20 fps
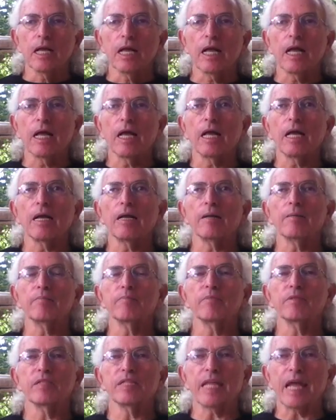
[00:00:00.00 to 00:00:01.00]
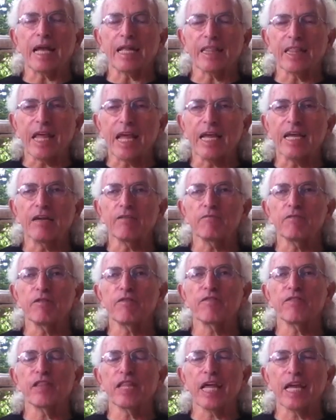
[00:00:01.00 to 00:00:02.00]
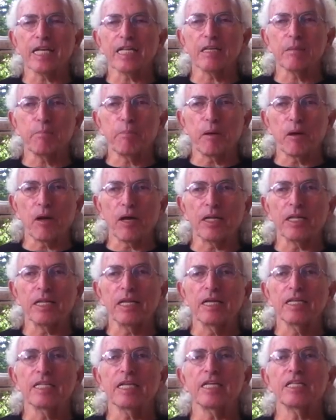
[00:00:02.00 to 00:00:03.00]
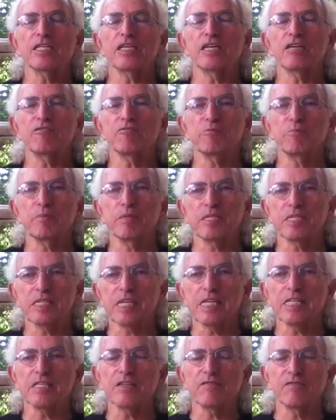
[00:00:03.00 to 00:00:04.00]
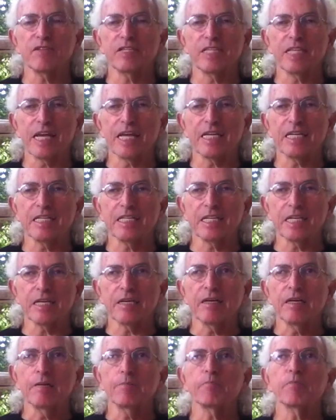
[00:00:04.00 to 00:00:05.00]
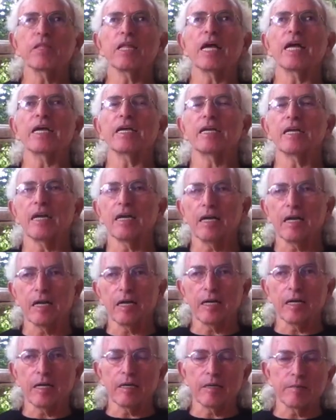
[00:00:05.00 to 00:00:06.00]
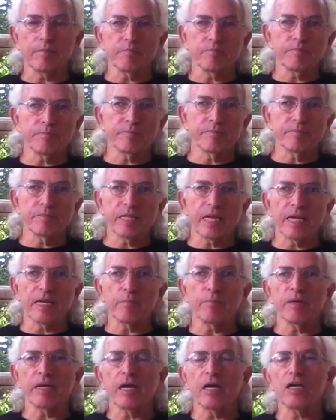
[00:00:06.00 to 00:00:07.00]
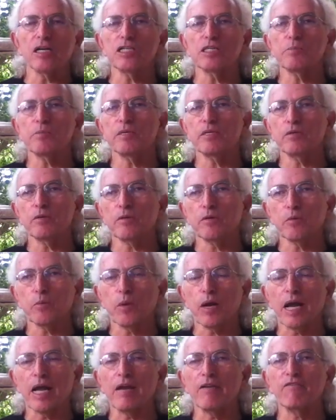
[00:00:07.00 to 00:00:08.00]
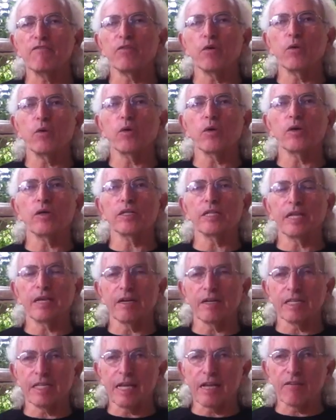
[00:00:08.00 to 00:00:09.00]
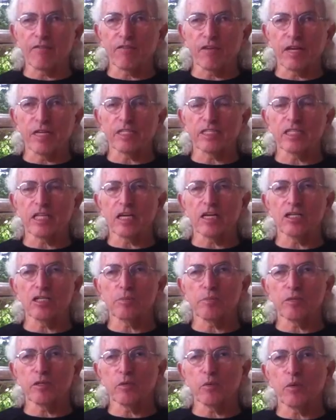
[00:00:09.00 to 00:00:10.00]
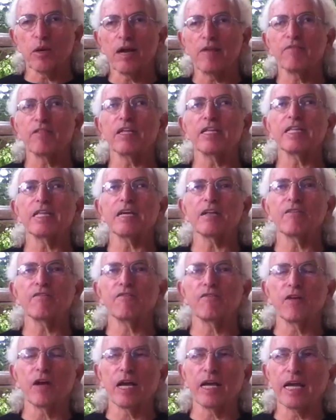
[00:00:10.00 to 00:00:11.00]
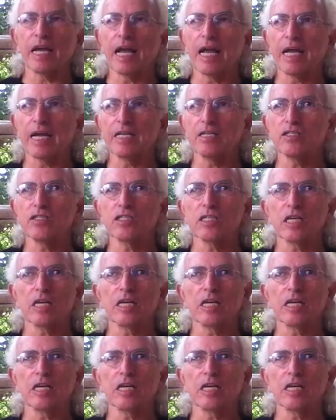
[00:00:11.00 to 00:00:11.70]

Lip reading: that they can reflect upon that gives them a sense of identity. Like they could be a husband or a wife, or they identify as the husband and wife. They identify as